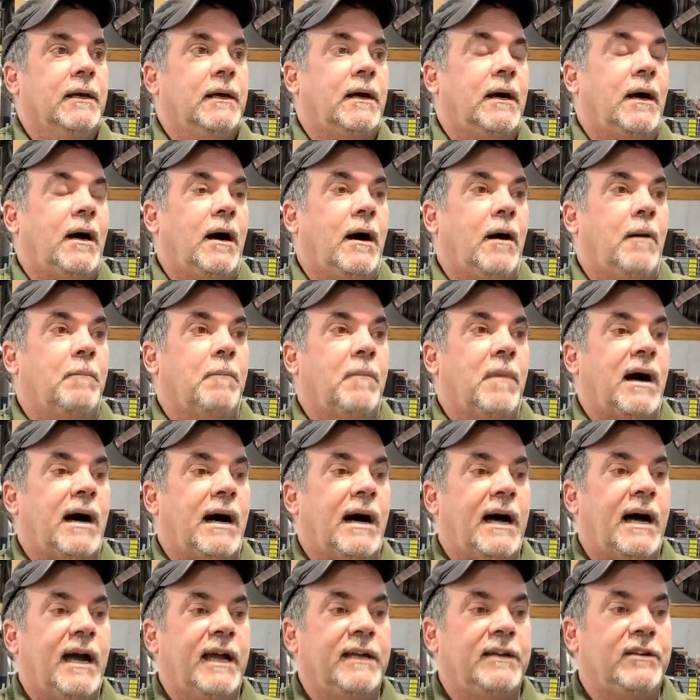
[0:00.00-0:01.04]

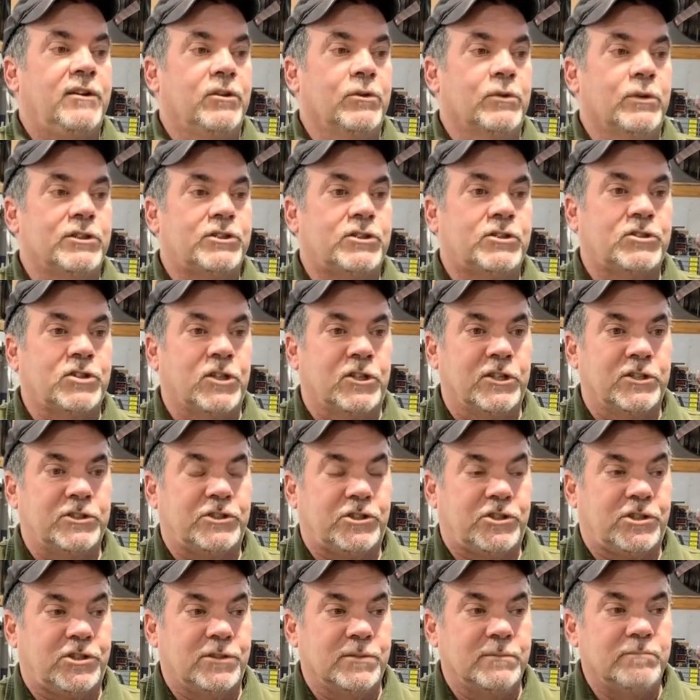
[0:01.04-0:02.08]
I do a
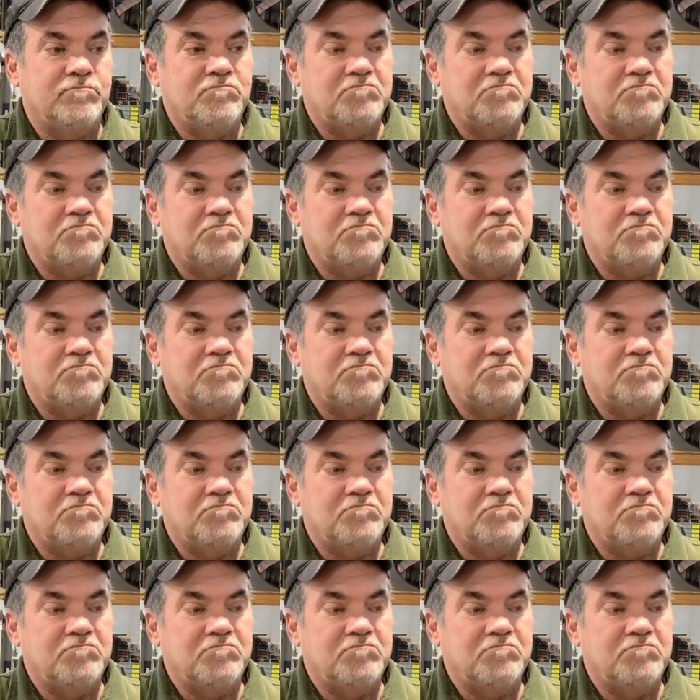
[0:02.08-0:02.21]
search